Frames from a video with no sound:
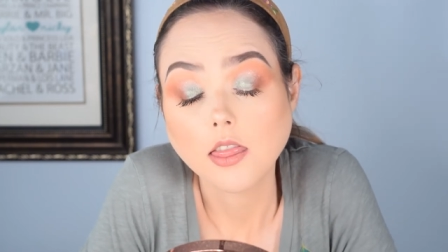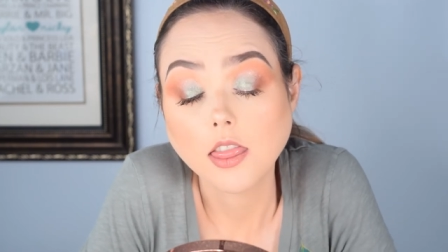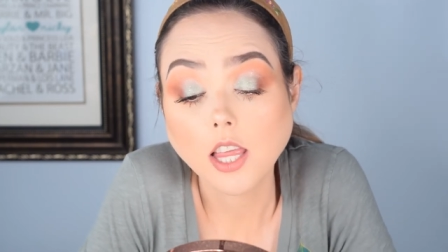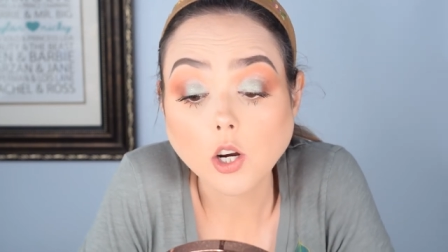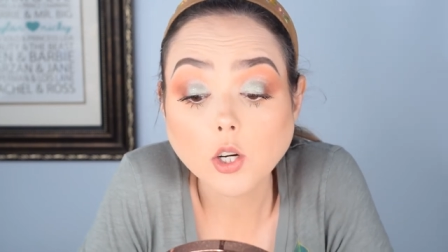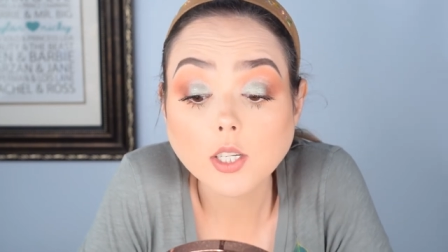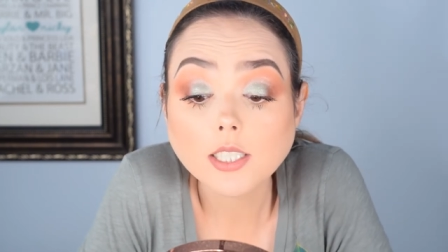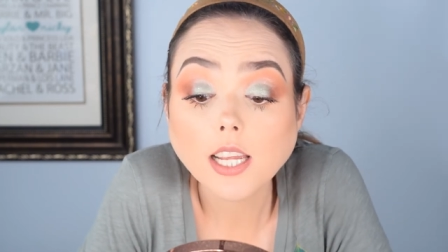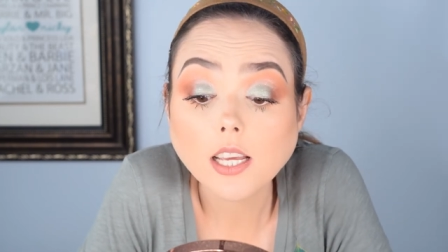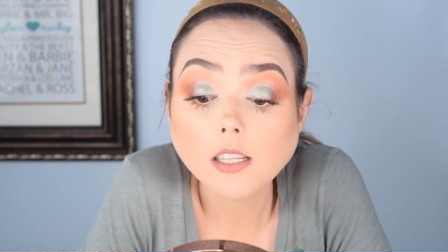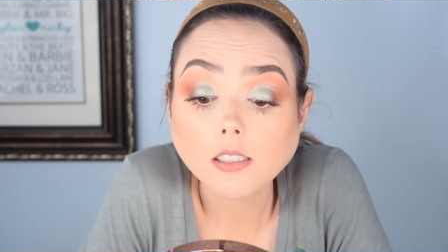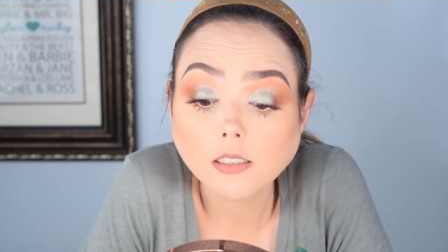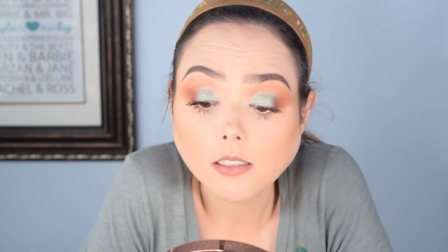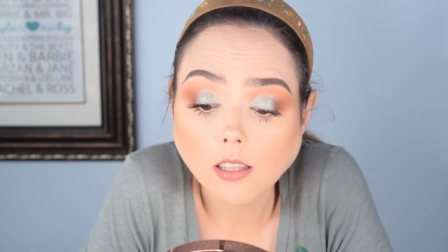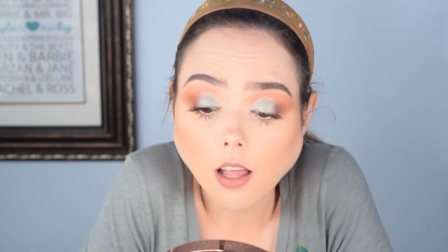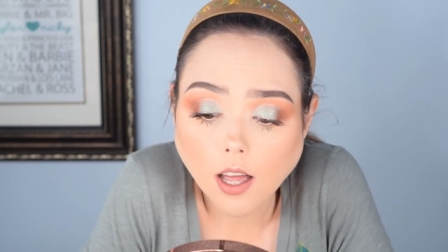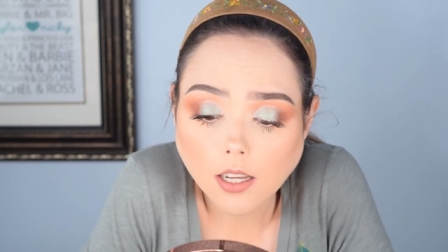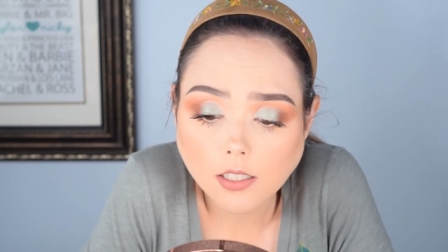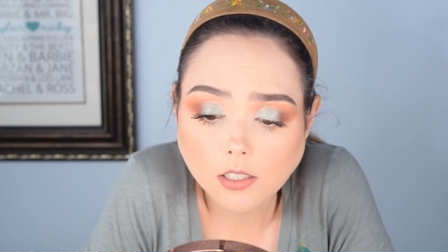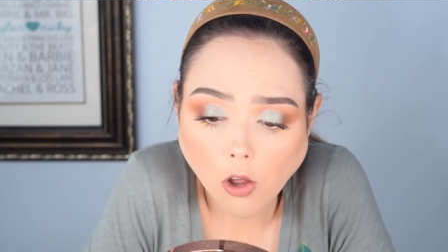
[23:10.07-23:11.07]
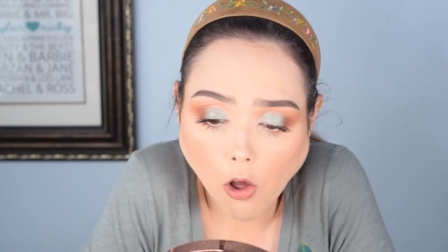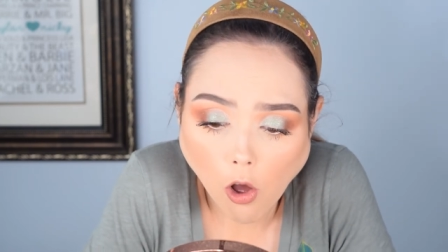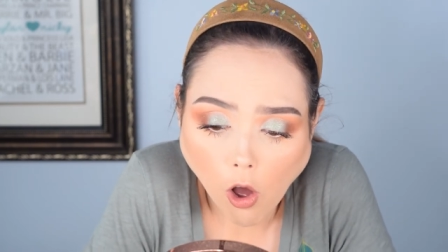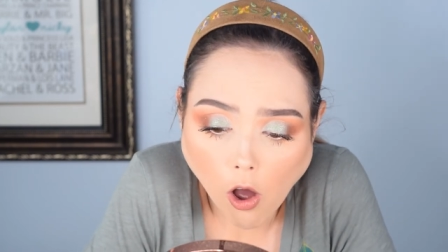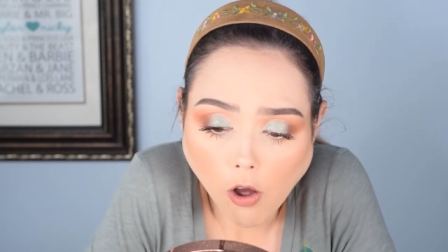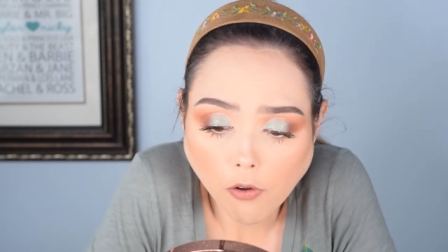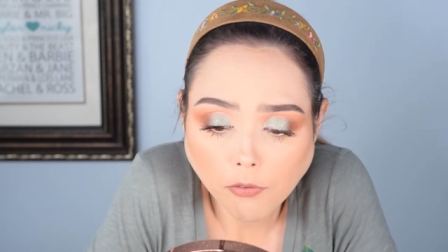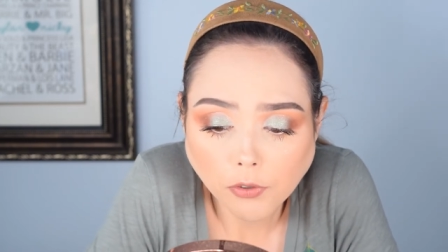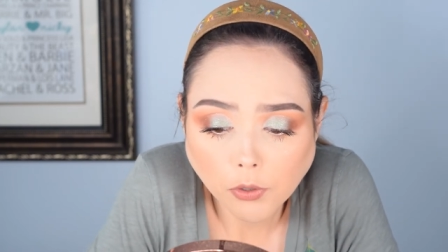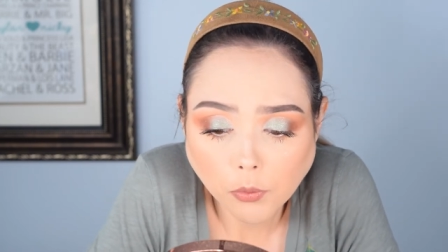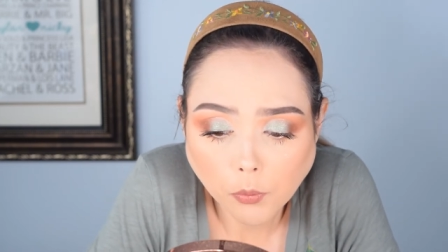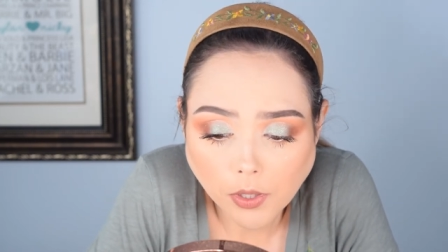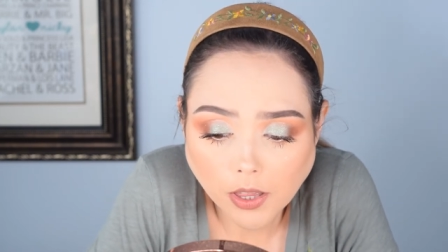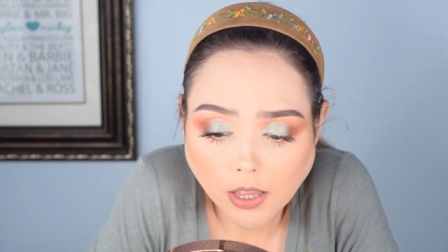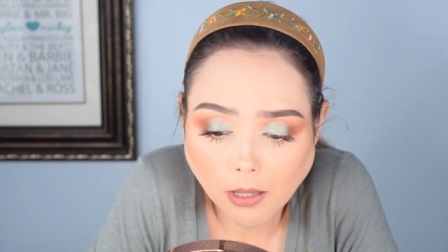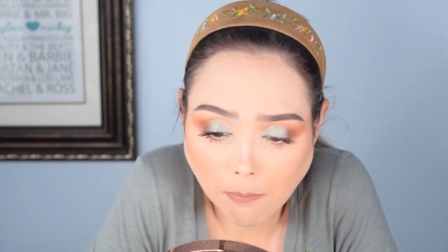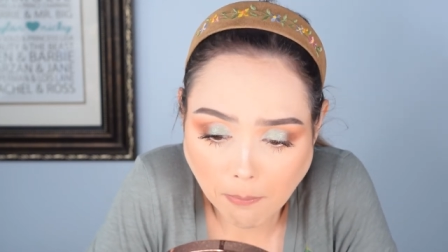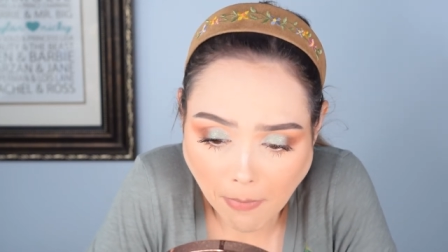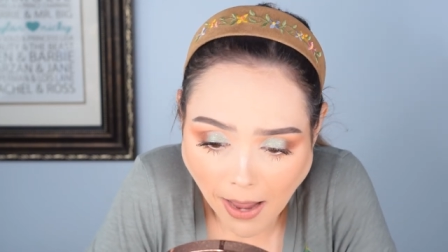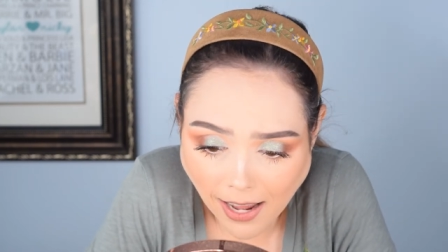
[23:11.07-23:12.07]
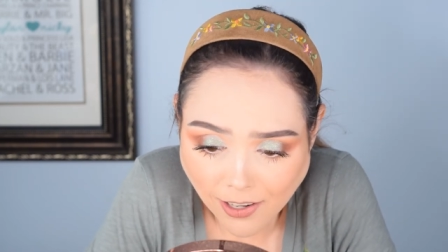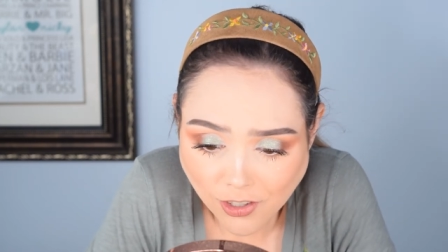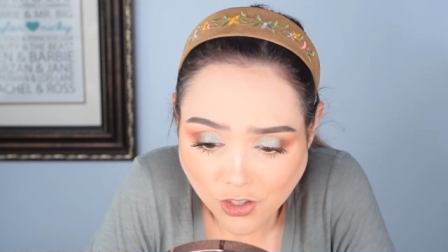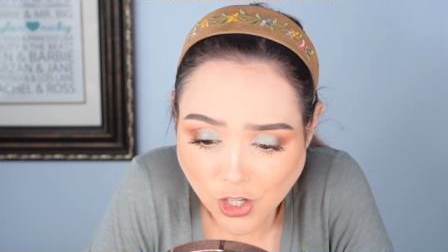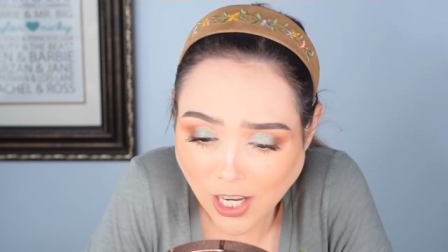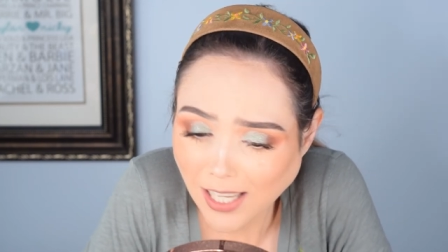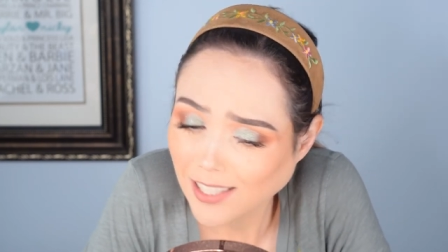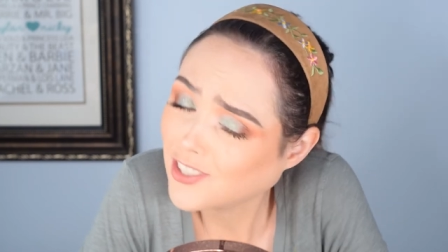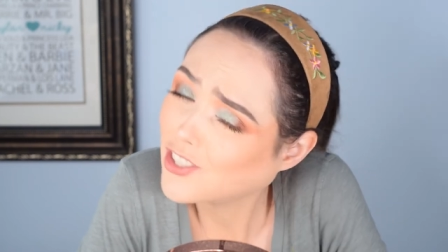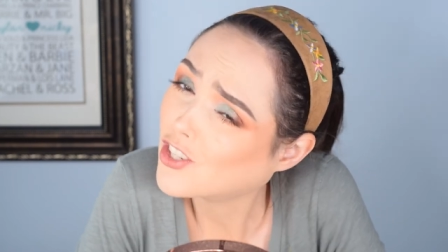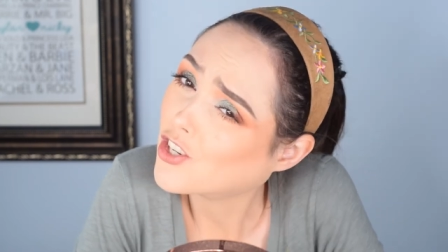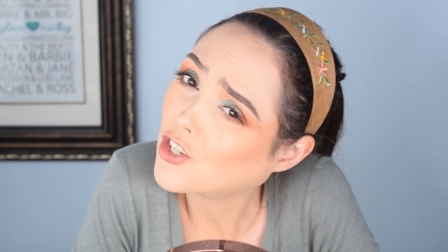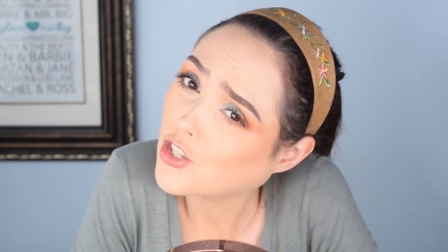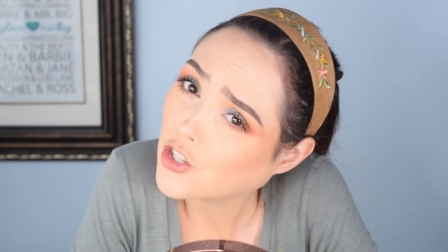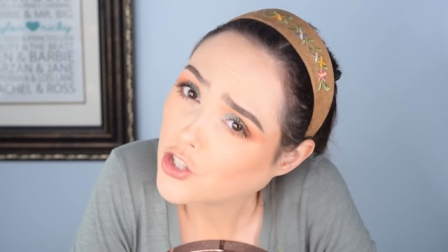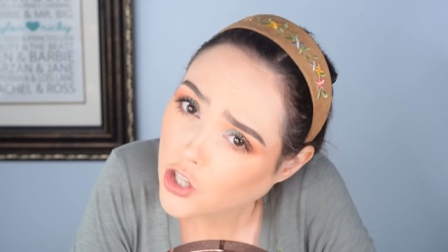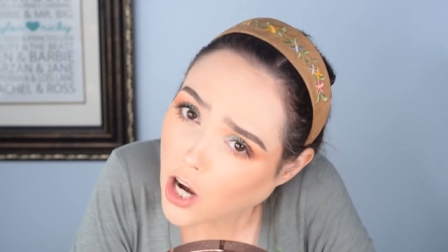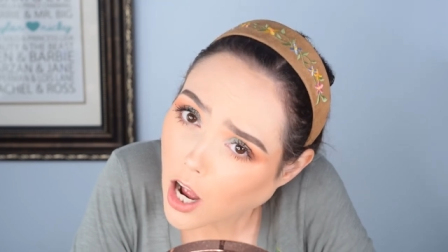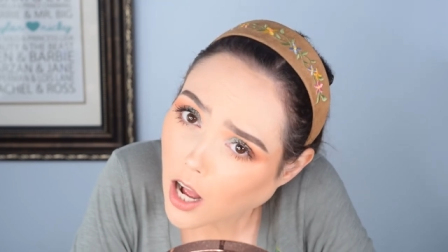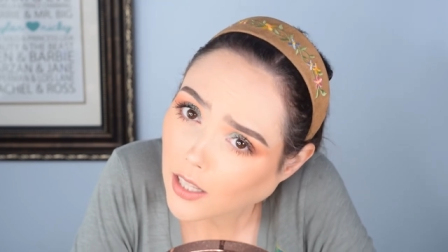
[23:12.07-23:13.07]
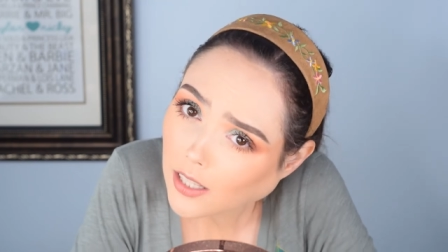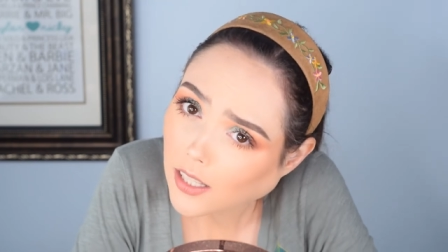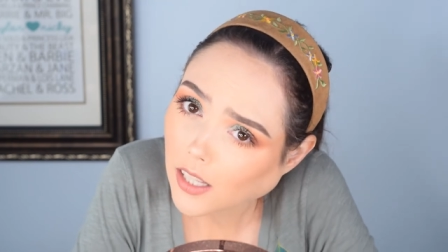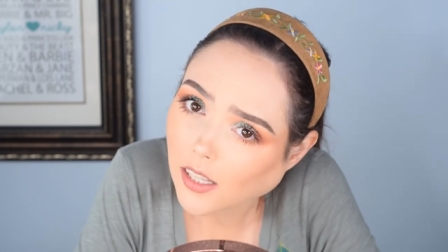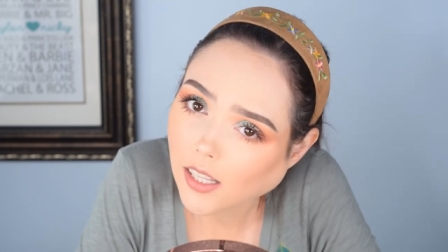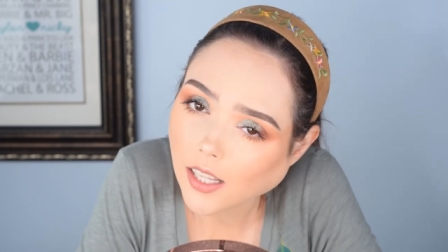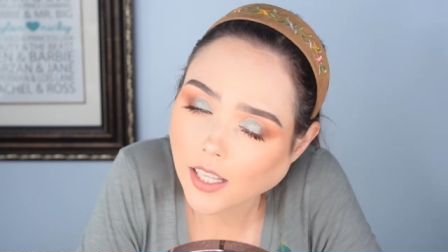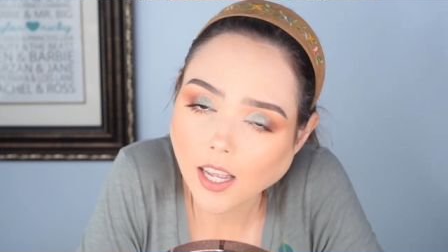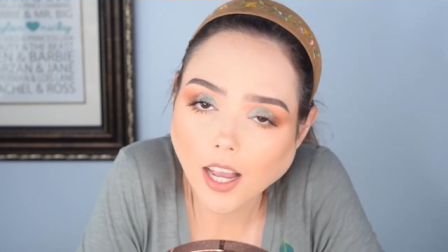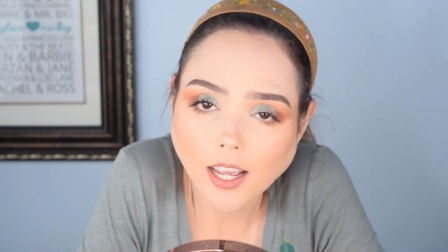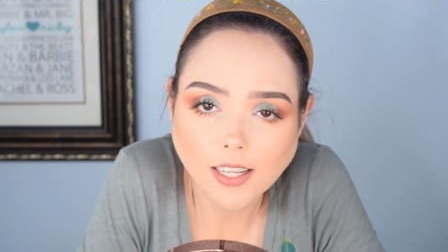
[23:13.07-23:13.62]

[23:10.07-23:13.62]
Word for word: There is a lot to offer with the matte shades, shockingly.